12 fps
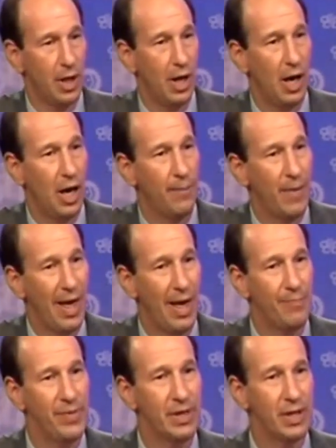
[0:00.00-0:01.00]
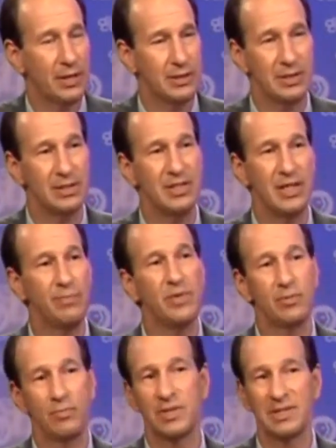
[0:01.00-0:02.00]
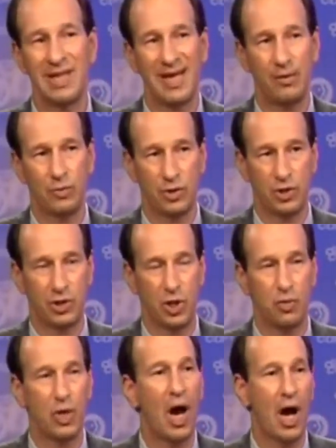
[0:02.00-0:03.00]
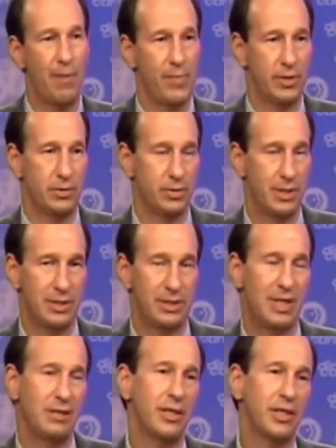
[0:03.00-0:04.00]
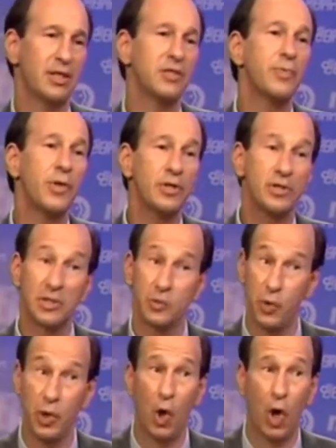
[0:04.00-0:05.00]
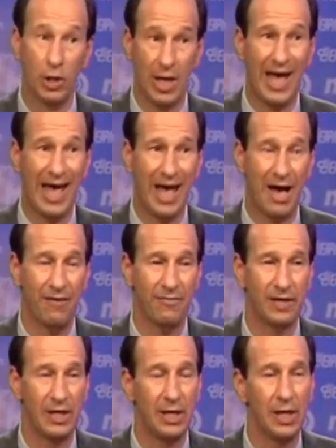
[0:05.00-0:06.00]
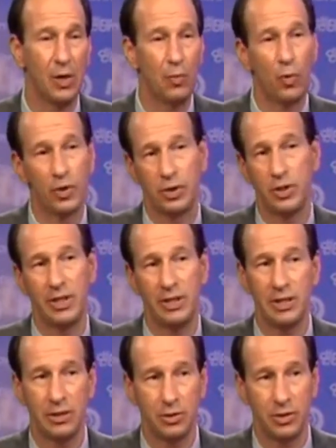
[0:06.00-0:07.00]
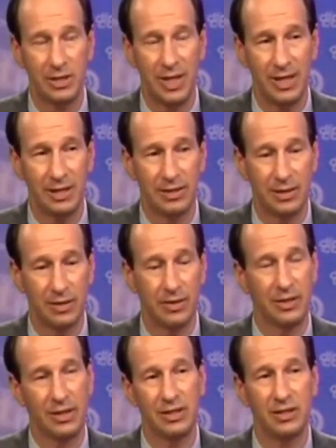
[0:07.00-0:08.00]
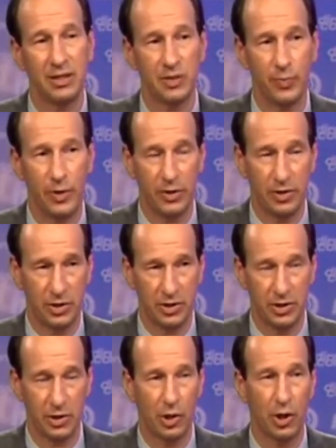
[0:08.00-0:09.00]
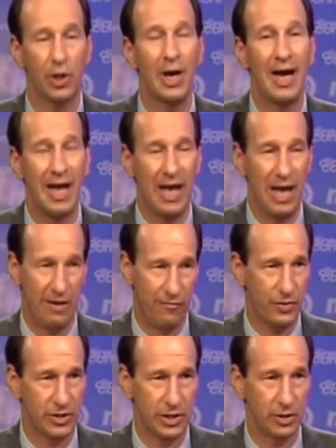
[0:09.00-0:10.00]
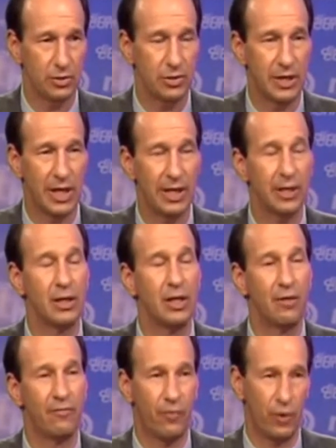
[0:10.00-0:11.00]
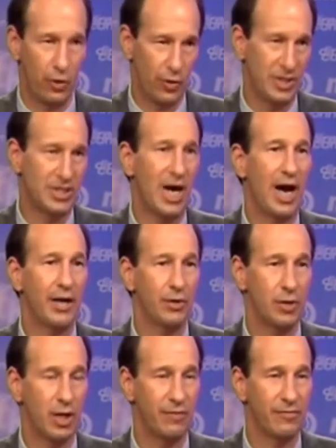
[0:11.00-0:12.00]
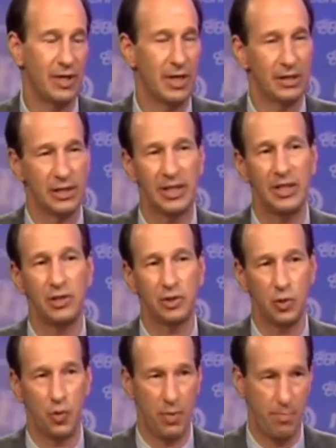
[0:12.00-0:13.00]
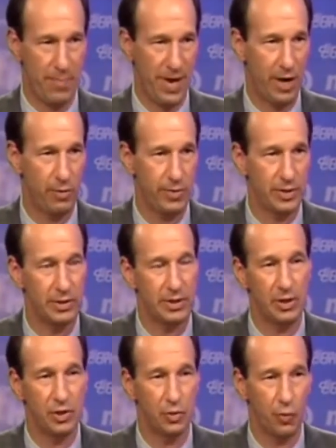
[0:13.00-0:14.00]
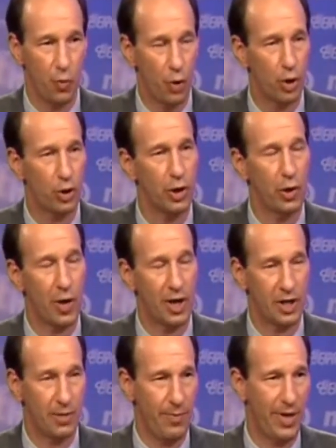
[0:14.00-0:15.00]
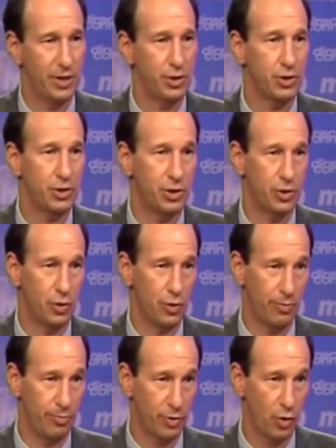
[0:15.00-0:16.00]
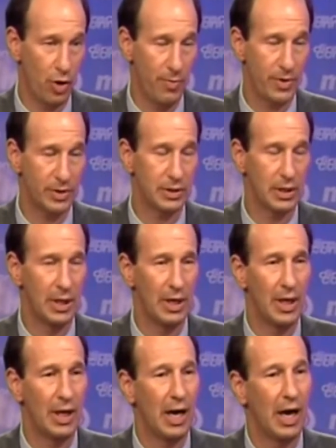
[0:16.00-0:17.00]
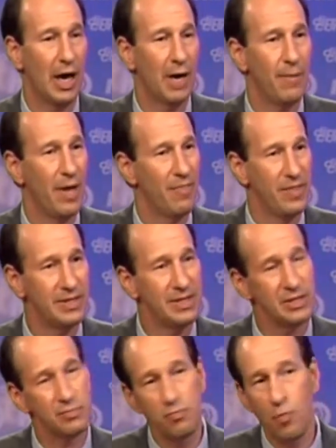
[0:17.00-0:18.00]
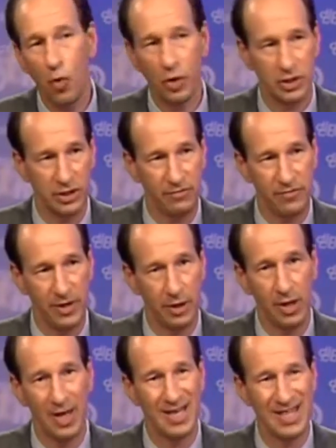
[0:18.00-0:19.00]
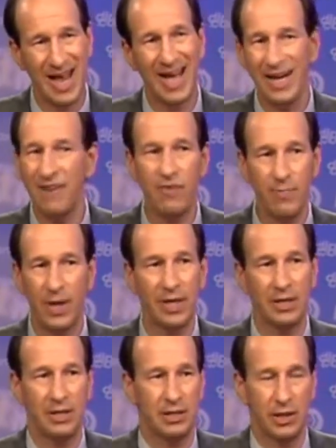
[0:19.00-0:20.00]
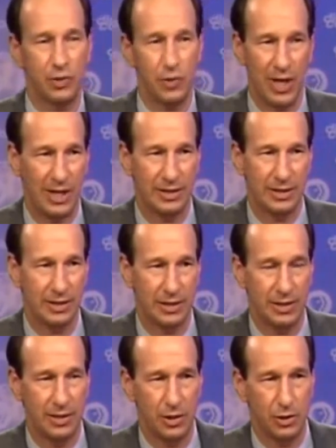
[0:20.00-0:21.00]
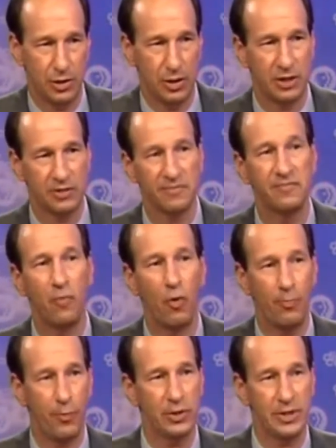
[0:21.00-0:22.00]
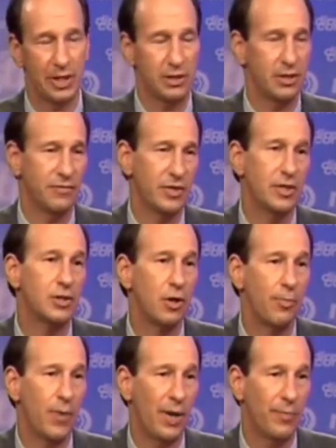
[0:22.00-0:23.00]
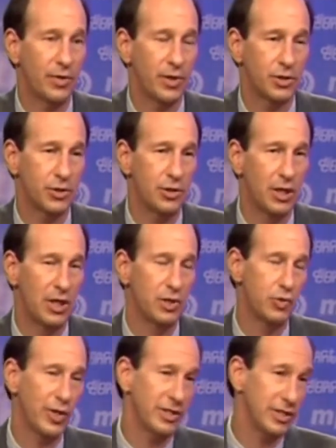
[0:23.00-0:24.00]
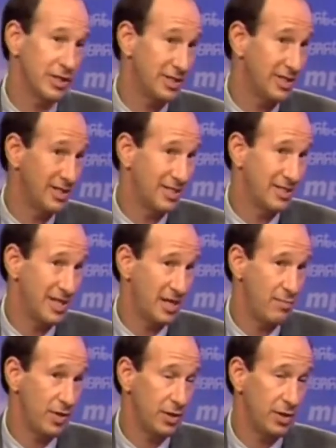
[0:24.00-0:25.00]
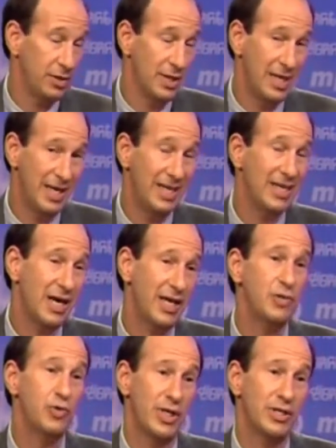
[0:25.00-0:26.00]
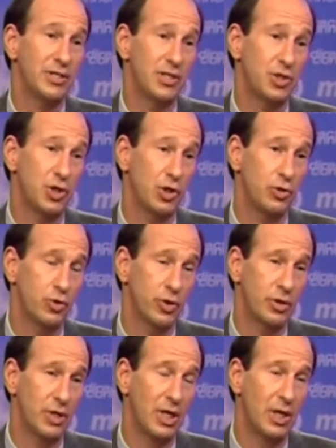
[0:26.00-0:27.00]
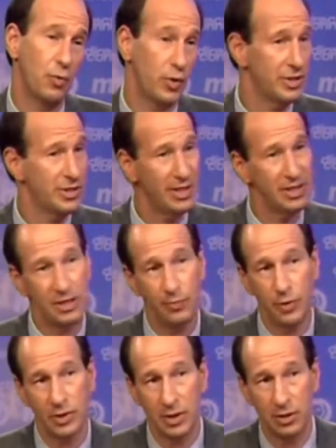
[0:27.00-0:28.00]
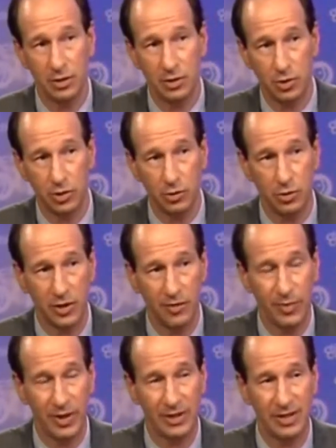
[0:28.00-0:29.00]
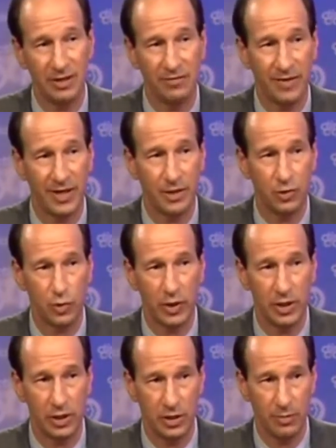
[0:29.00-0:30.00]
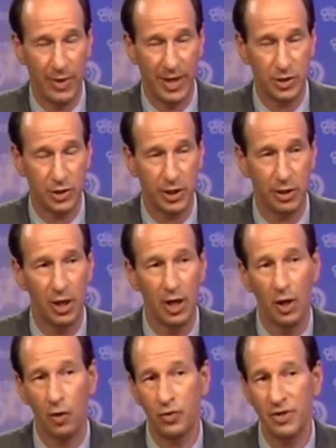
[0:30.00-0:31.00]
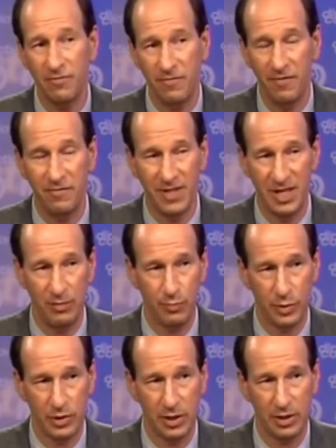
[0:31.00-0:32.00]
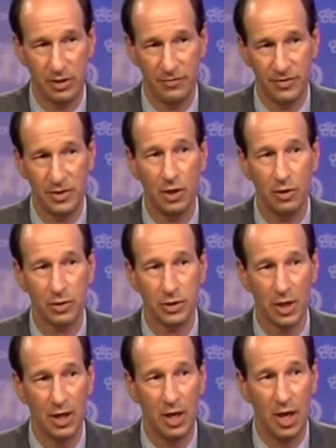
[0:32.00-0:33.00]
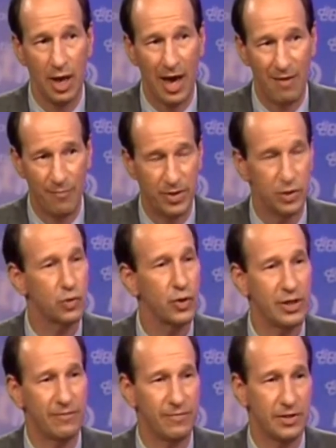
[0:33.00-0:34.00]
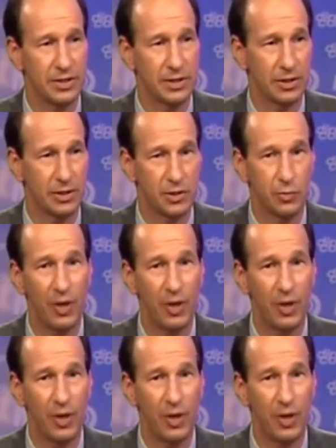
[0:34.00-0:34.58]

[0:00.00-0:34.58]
Um, and because the symptoms sound so common, they sound like experiences we all have. What you need to understand is that these experiences occur every single day for your entire life, leading to impairments in your work, your occupation, your employment. Um, this is more severe. Not everybody in this country has this condition. It's 4% of the adult population, translates into 10 million. In contrast to children, where 60% of the children have been identified and treated in the past year, only 15% of adults have been treated for this condition.